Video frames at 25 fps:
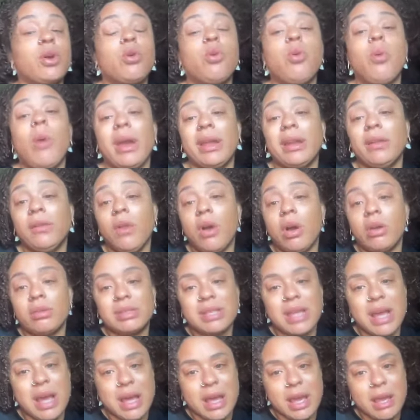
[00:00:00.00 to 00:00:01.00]
quite a long
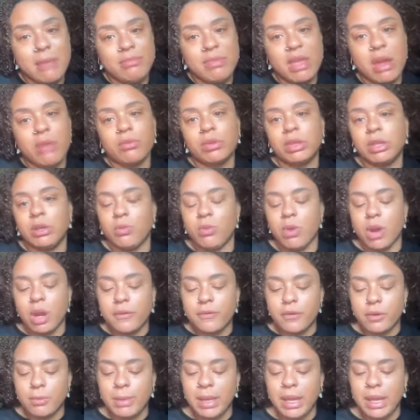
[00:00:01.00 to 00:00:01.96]
time that really work for